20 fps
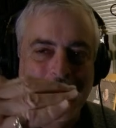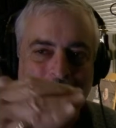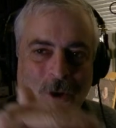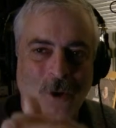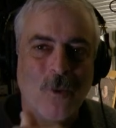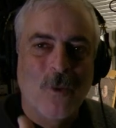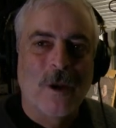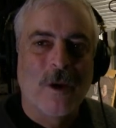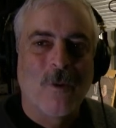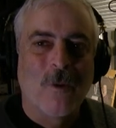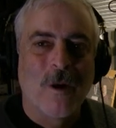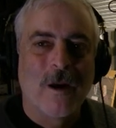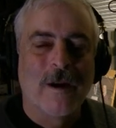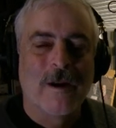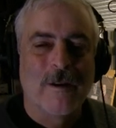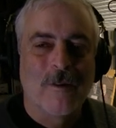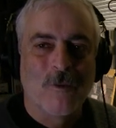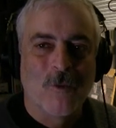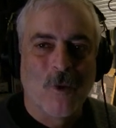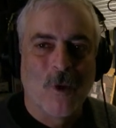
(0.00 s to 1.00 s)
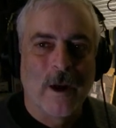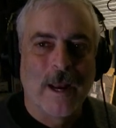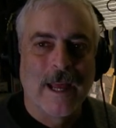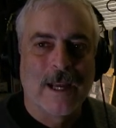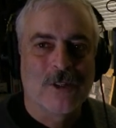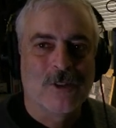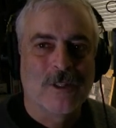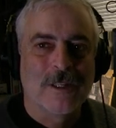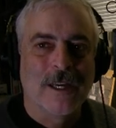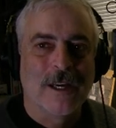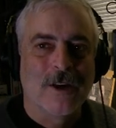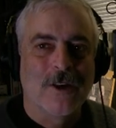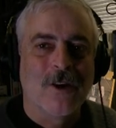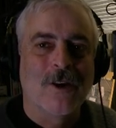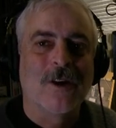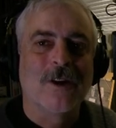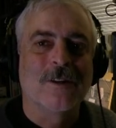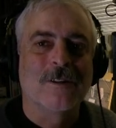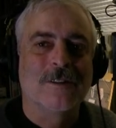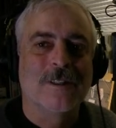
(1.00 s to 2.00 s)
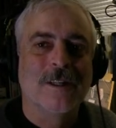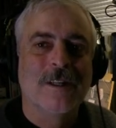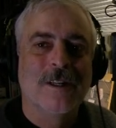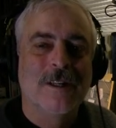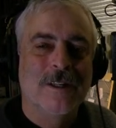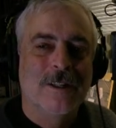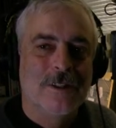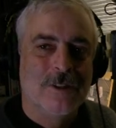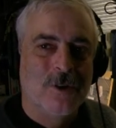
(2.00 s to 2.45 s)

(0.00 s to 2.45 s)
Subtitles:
And knowing where it actually occurs,